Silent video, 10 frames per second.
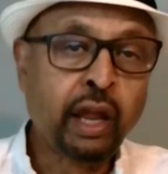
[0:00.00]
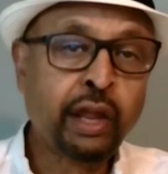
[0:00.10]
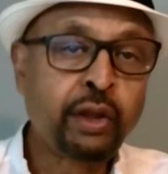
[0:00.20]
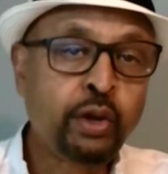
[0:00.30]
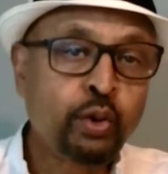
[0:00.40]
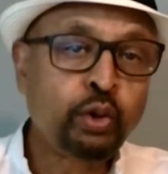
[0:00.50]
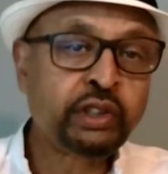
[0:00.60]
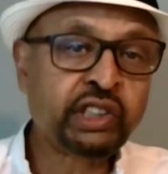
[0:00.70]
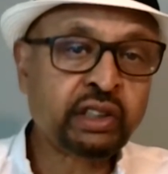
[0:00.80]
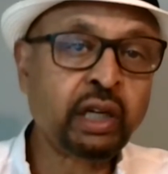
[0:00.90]
a
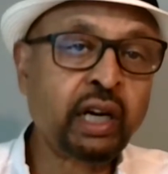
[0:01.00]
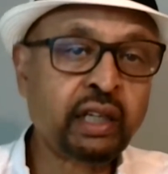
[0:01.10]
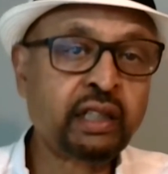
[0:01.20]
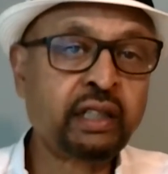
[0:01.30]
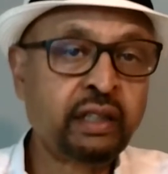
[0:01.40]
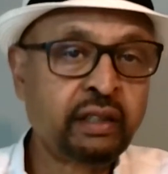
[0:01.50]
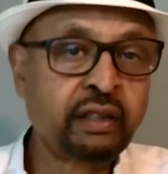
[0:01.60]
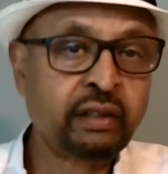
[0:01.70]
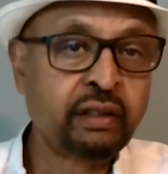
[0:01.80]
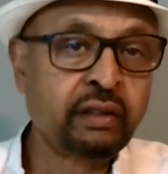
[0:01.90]
huge chunk
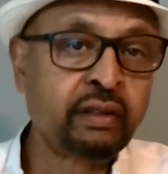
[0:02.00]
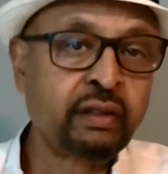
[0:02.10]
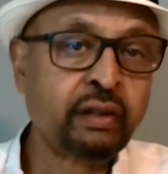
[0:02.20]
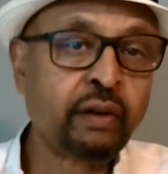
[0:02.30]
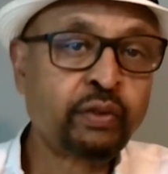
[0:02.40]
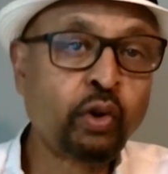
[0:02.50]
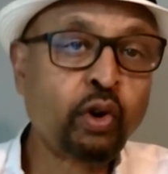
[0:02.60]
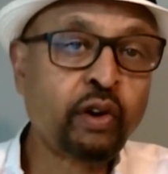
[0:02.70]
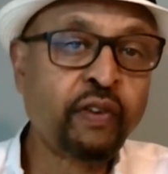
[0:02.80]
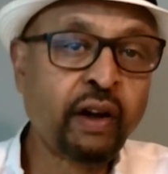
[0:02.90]
of the
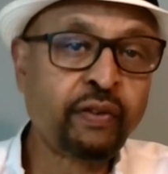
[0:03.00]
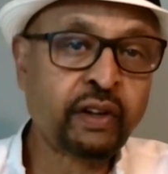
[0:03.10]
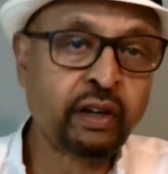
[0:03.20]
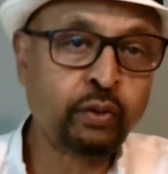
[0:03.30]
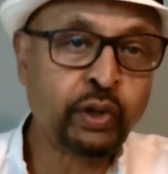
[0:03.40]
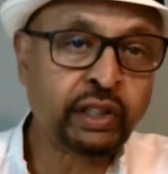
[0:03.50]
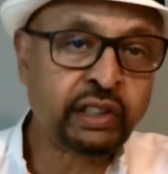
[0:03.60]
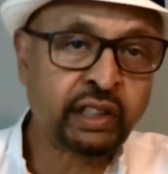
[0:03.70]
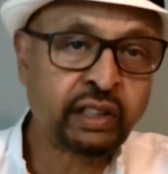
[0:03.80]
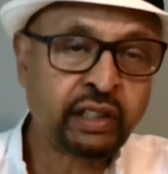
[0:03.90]
Horn of Africa
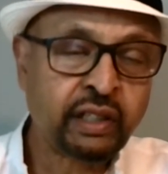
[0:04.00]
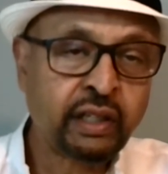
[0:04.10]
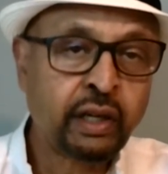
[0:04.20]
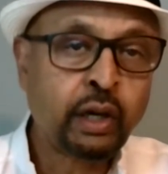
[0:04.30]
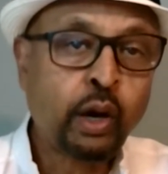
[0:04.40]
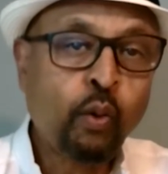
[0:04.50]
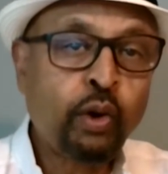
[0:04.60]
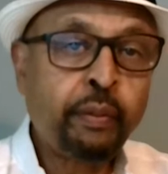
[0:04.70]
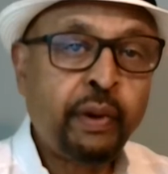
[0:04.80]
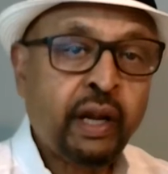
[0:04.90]
region
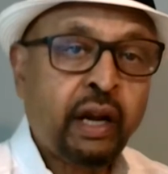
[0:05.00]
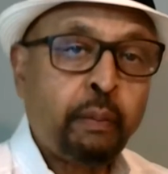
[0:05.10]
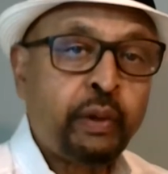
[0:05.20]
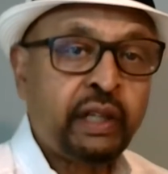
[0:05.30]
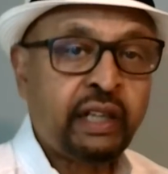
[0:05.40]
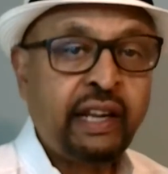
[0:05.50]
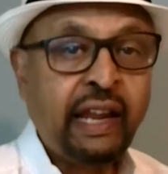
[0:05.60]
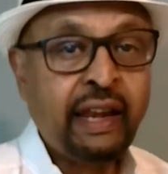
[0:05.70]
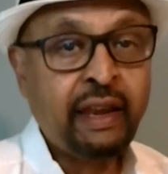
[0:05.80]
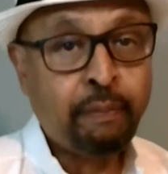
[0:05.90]
would be completely
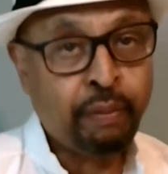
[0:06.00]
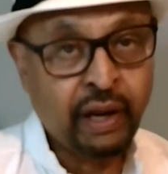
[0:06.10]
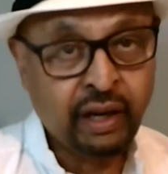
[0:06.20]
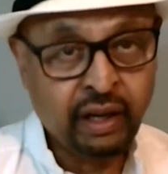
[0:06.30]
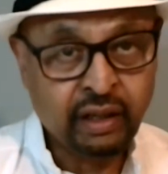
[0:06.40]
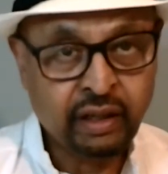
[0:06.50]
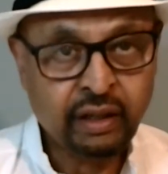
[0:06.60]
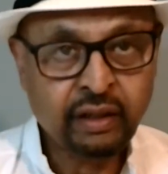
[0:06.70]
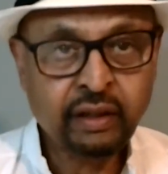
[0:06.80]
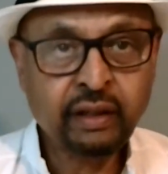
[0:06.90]
independent
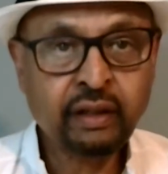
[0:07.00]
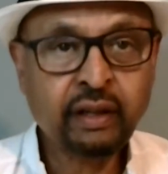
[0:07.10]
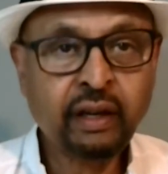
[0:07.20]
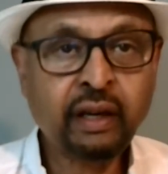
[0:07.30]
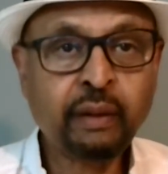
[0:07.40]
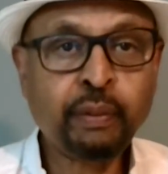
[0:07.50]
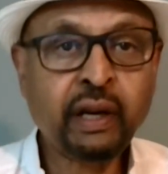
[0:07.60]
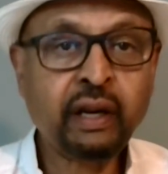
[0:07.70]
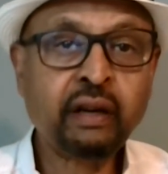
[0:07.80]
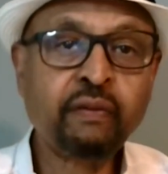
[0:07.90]

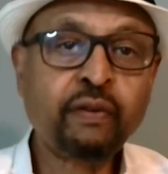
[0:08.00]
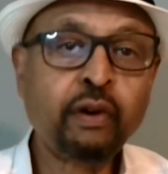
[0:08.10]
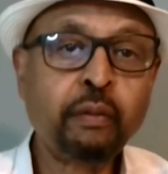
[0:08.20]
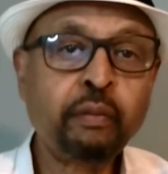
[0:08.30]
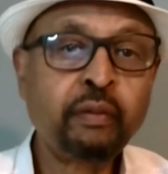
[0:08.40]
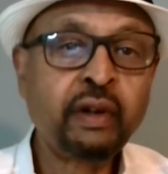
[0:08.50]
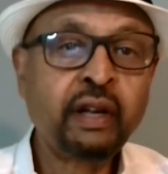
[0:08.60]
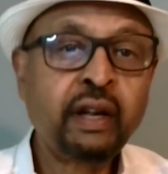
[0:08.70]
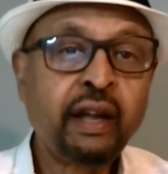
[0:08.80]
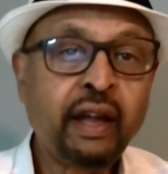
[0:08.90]
from
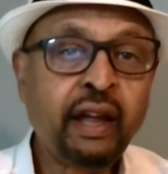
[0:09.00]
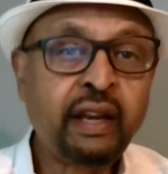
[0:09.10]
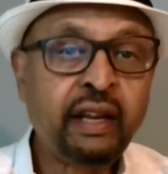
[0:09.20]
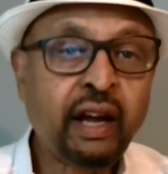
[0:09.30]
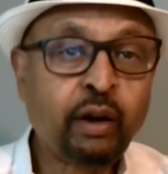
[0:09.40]
any